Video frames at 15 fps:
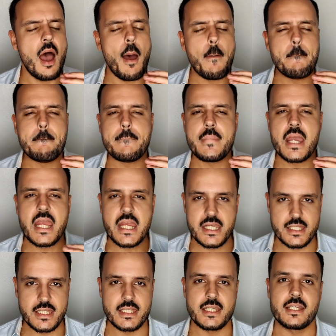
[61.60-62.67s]

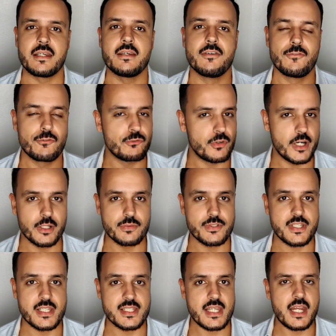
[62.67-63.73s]
amazing
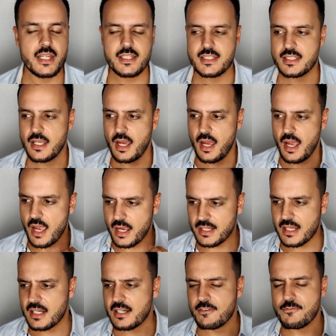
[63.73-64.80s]
fragrances and it's
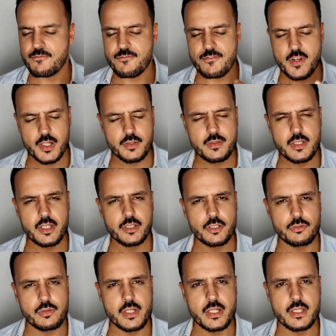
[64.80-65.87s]
again very
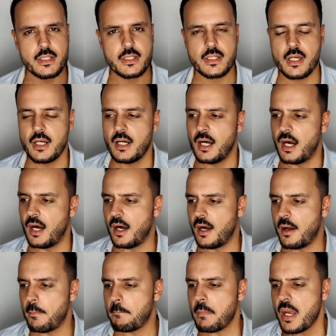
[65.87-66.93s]
underrated
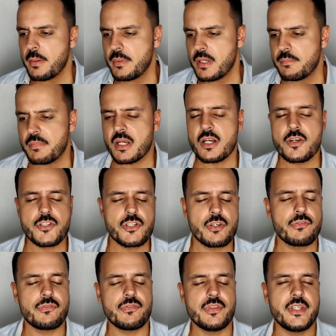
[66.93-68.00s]
uh, maybe because
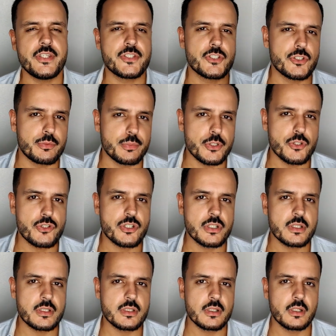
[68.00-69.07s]
of
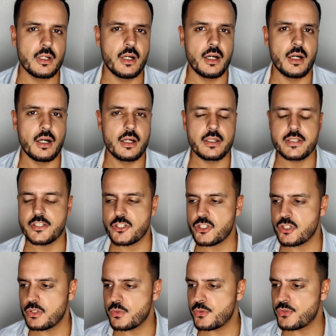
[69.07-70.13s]
distribution uh,
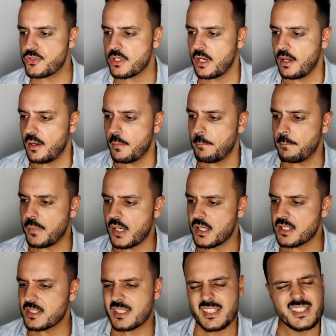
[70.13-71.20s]
issues
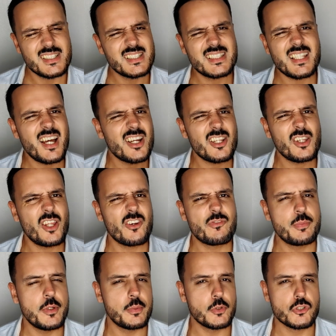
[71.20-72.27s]
but not a lot
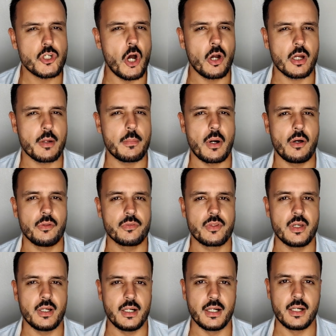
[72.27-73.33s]
of people talk
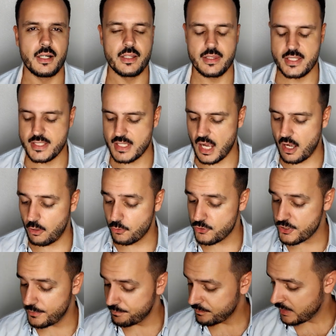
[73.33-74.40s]
about uh, this
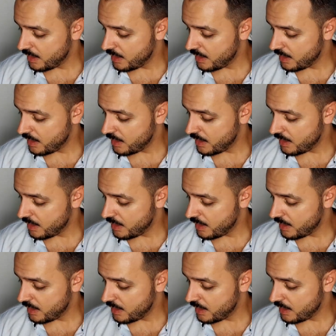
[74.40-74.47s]
house